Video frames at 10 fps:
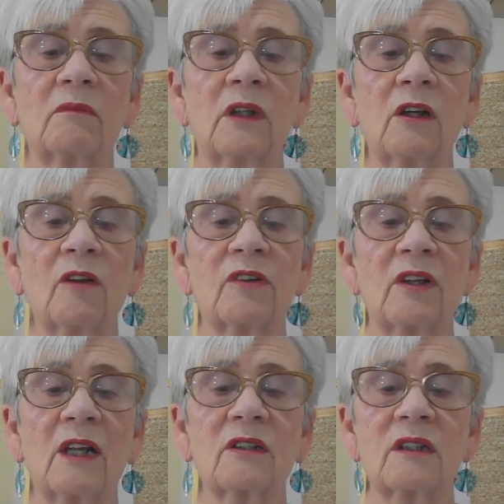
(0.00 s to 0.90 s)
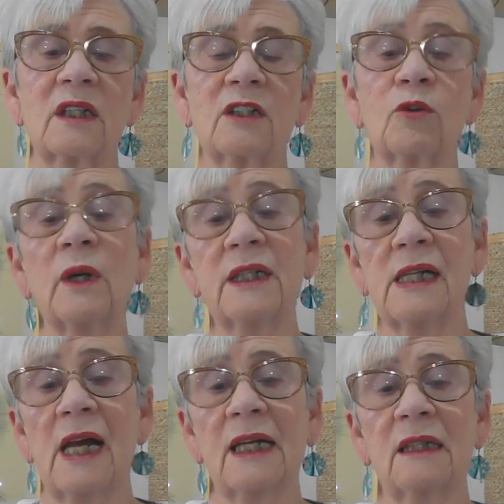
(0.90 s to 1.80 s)
So that's the
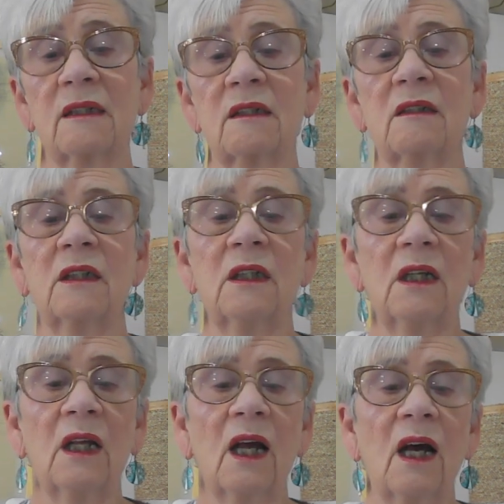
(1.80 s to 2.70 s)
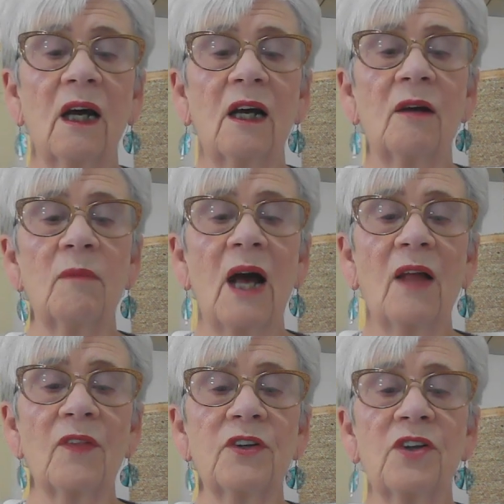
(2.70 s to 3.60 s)
28th.
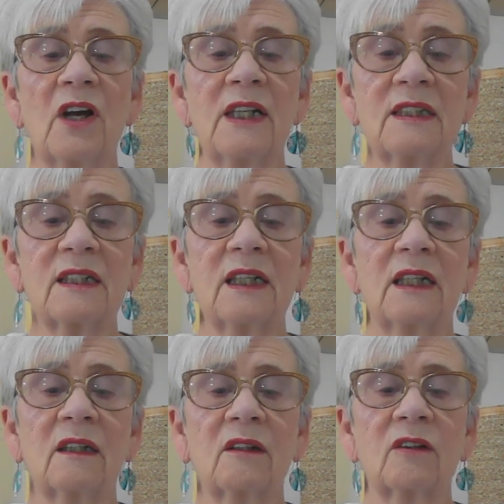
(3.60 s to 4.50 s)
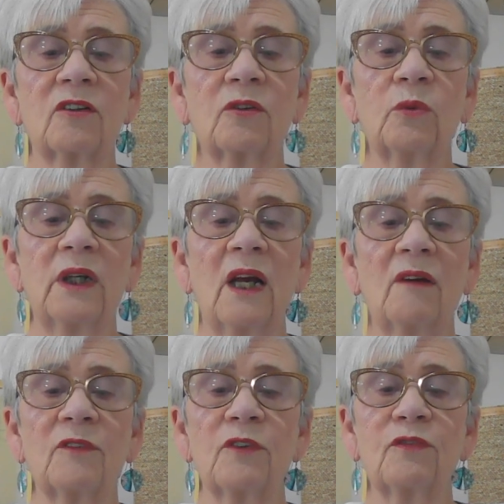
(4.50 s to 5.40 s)
And the 19th, we
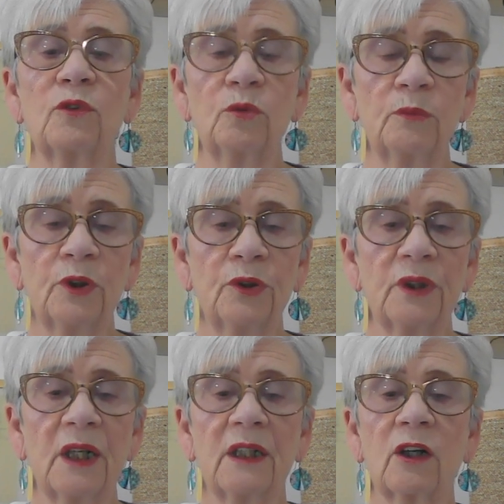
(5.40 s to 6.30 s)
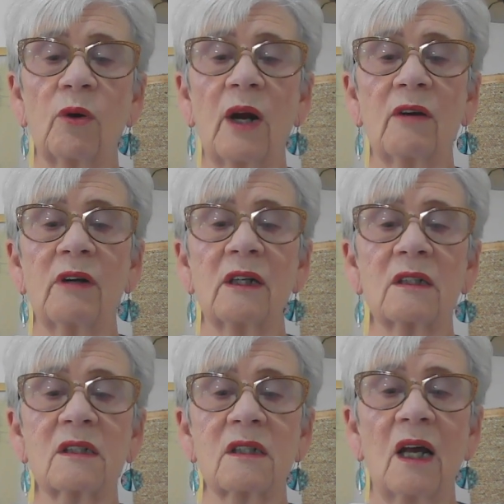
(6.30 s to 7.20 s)
have the full moon in
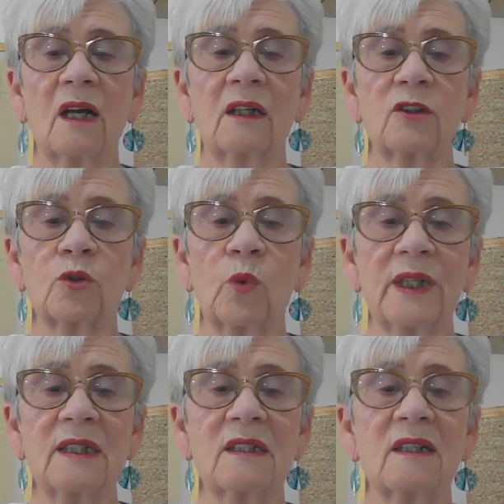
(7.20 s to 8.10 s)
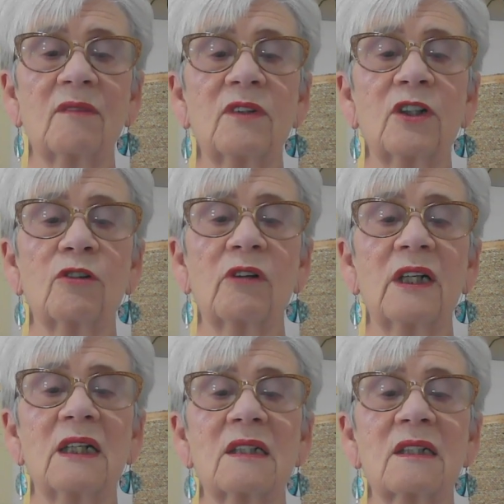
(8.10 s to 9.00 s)
Aquarius at 27
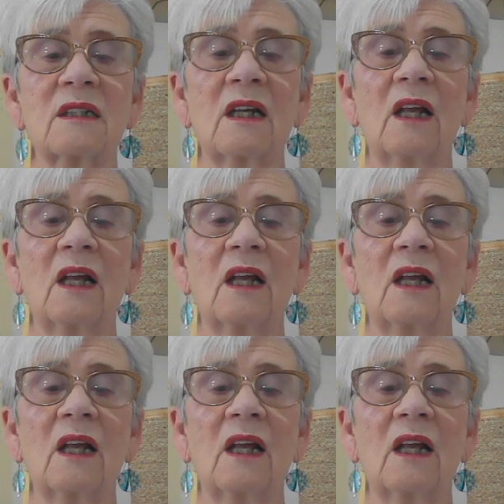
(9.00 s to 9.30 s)
degrees,